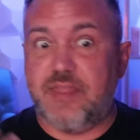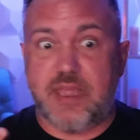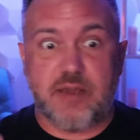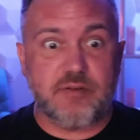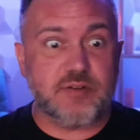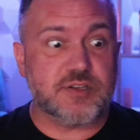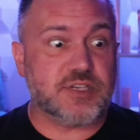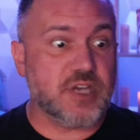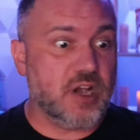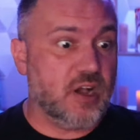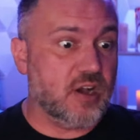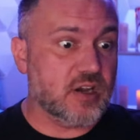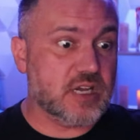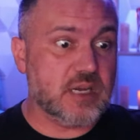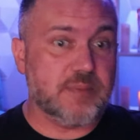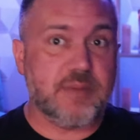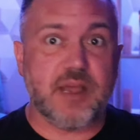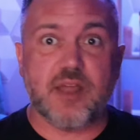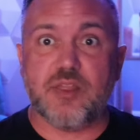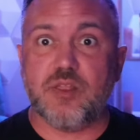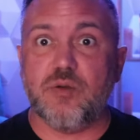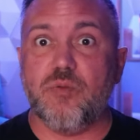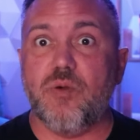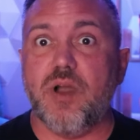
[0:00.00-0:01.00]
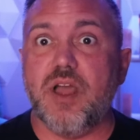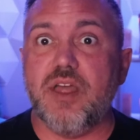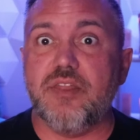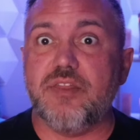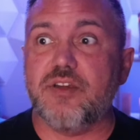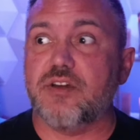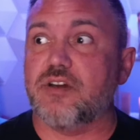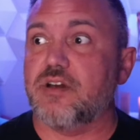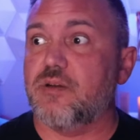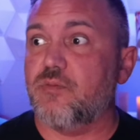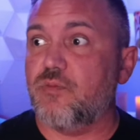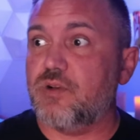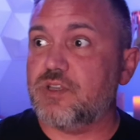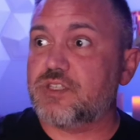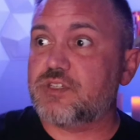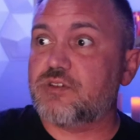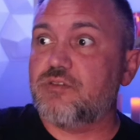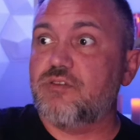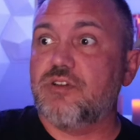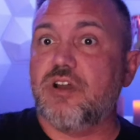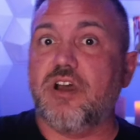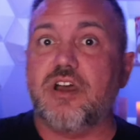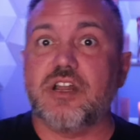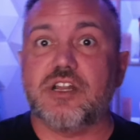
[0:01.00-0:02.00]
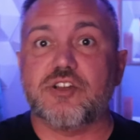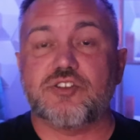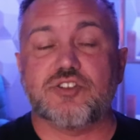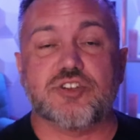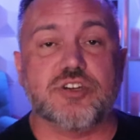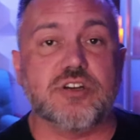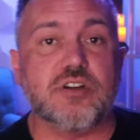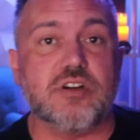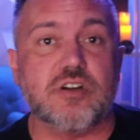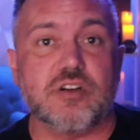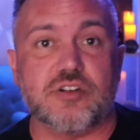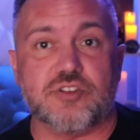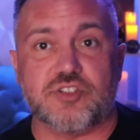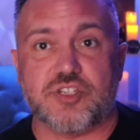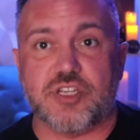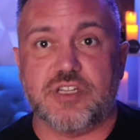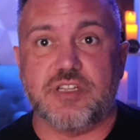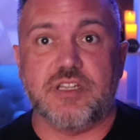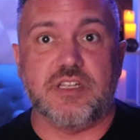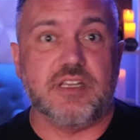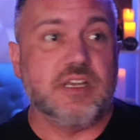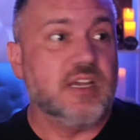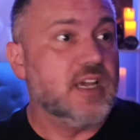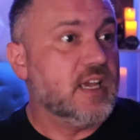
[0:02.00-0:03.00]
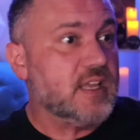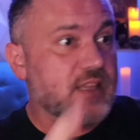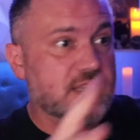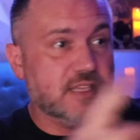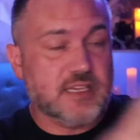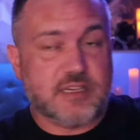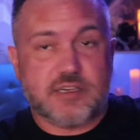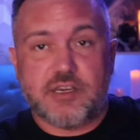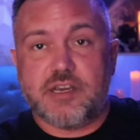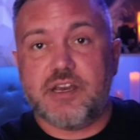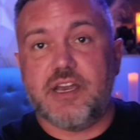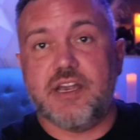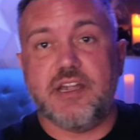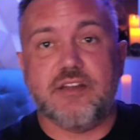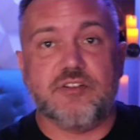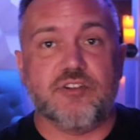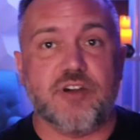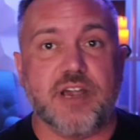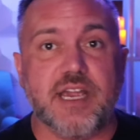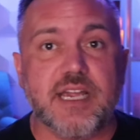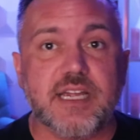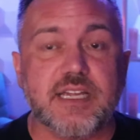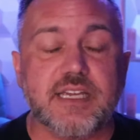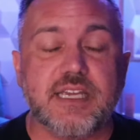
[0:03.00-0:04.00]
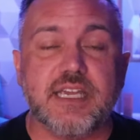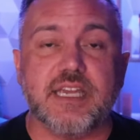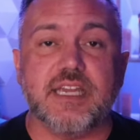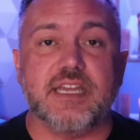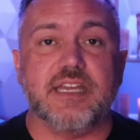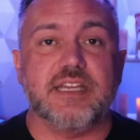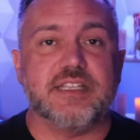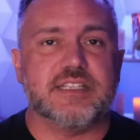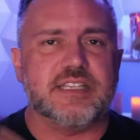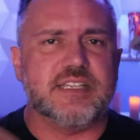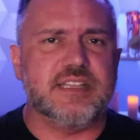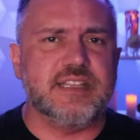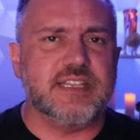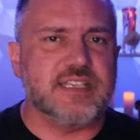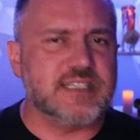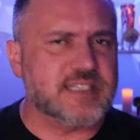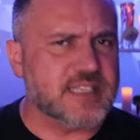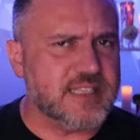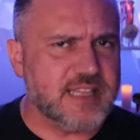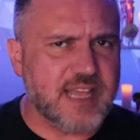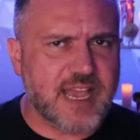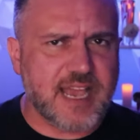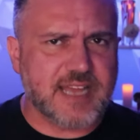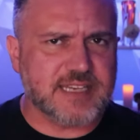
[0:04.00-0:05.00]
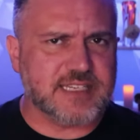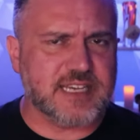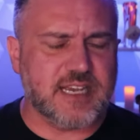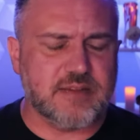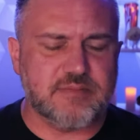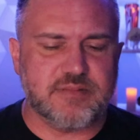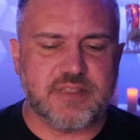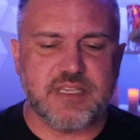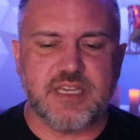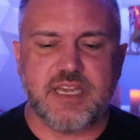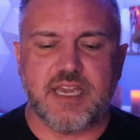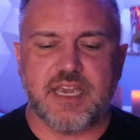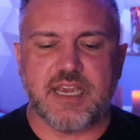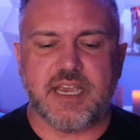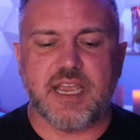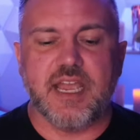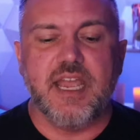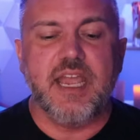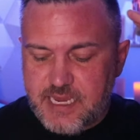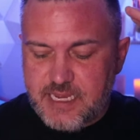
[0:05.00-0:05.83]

And they were talking about the weather and what's going on at church and the, the grandkids and this and that type thing.